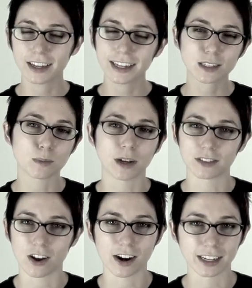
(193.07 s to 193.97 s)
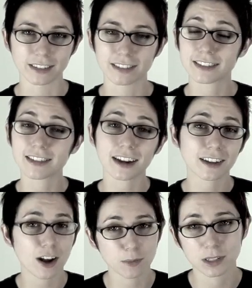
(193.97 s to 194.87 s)
It's about the audience. It's not
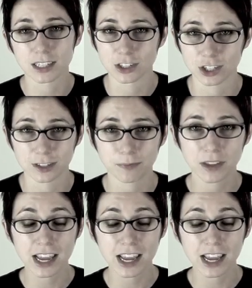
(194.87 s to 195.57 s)
a competition.